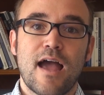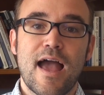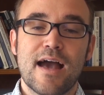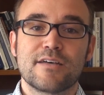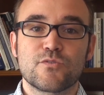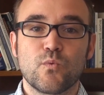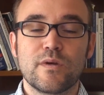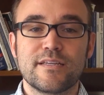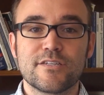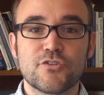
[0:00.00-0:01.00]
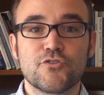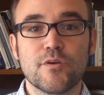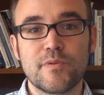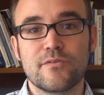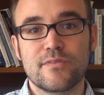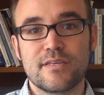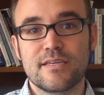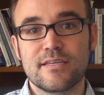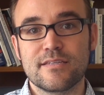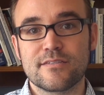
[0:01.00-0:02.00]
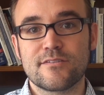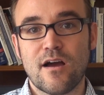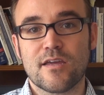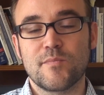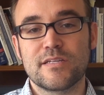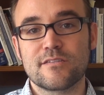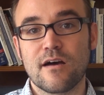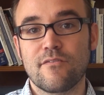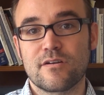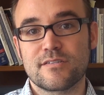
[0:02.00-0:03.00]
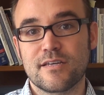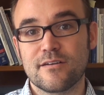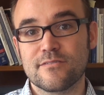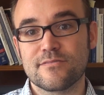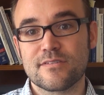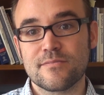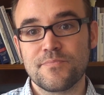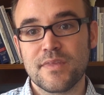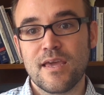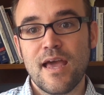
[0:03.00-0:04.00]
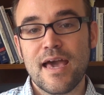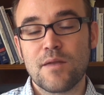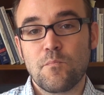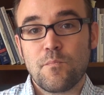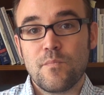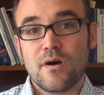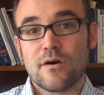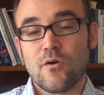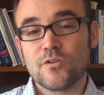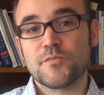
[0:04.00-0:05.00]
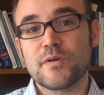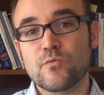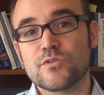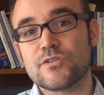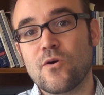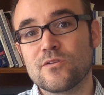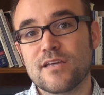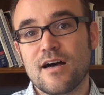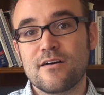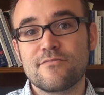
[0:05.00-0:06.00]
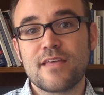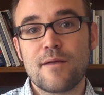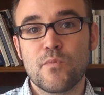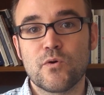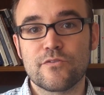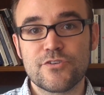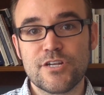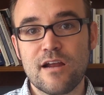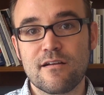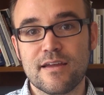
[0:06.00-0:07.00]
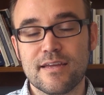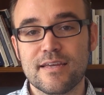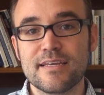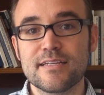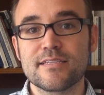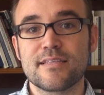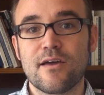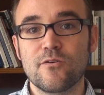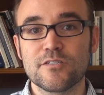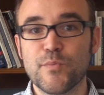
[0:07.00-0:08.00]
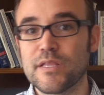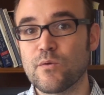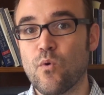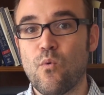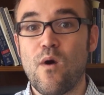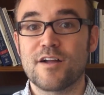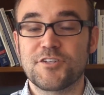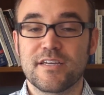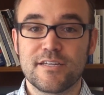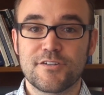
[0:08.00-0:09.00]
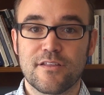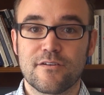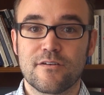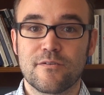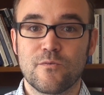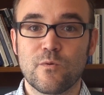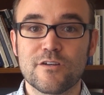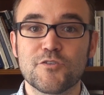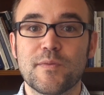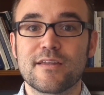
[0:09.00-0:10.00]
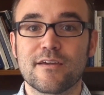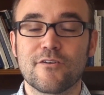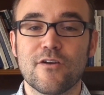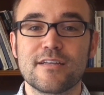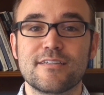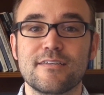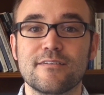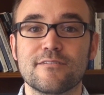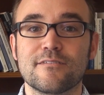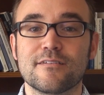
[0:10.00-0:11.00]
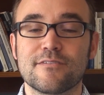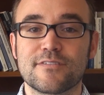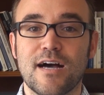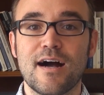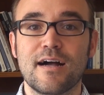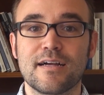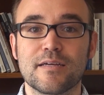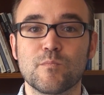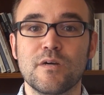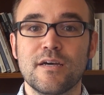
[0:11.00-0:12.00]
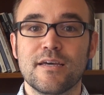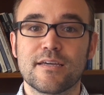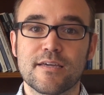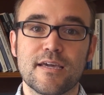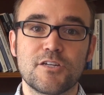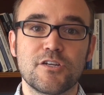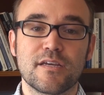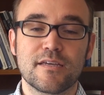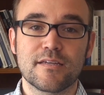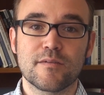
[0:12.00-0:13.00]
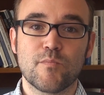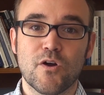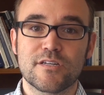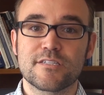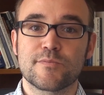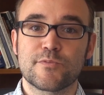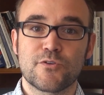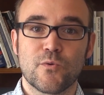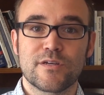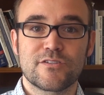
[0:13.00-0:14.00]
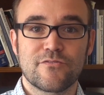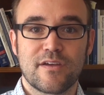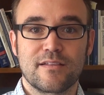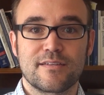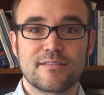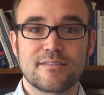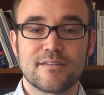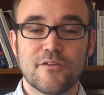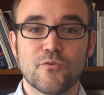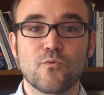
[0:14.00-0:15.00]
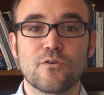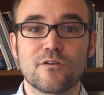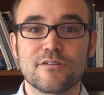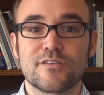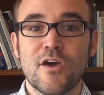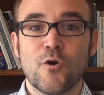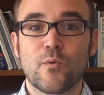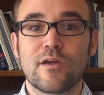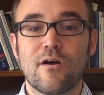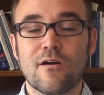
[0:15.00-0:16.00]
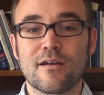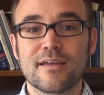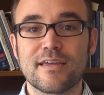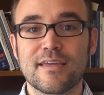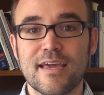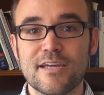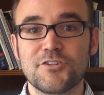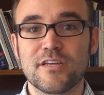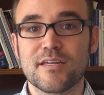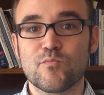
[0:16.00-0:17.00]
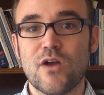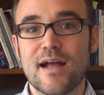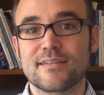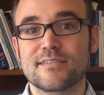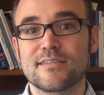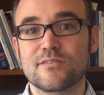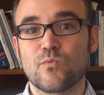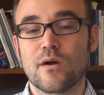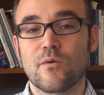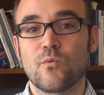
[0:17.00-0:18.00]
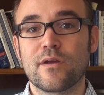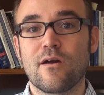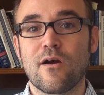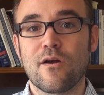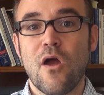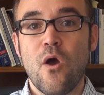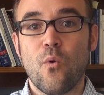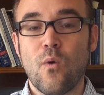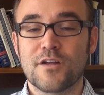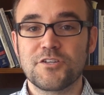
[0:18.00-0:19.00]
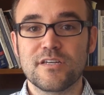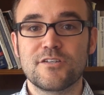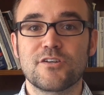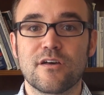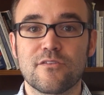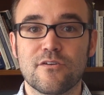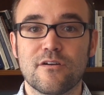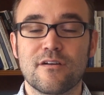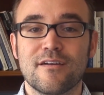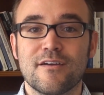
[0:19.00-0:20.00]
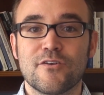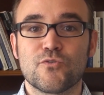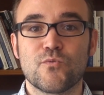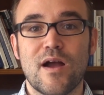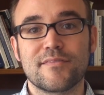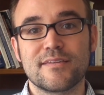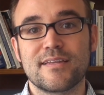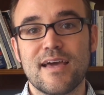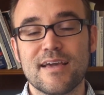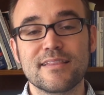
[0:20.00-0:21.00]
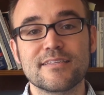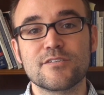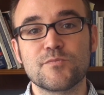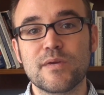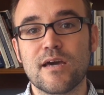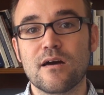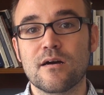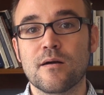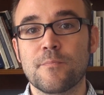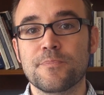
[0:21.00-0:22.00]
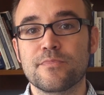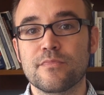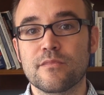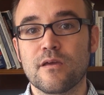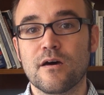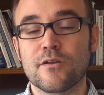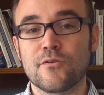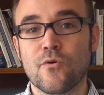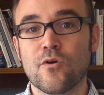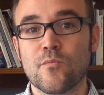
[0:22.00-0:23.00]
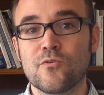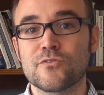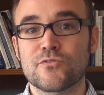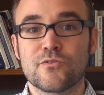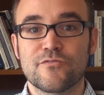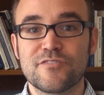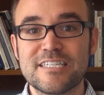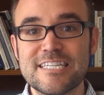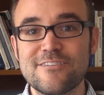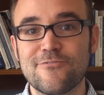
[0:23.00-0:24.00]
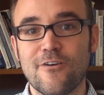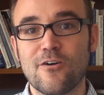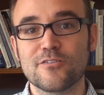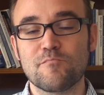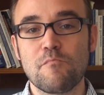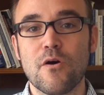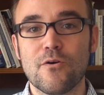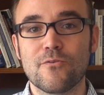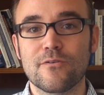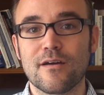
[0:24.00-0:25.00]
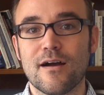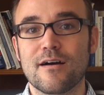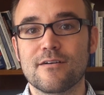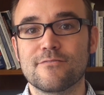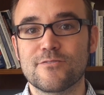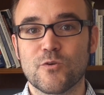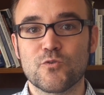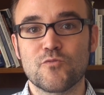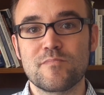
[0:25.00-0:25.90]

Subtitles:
as we distribute these documents of ourselves. And an ultimate result of that mode of sharing is that ultimately we're watching each other. We're spending a great deal of time engaging in participatory surveillance. In other words, we are engaging in practices where we are watching each other throughout the day. And has become a normal sort of default mode of social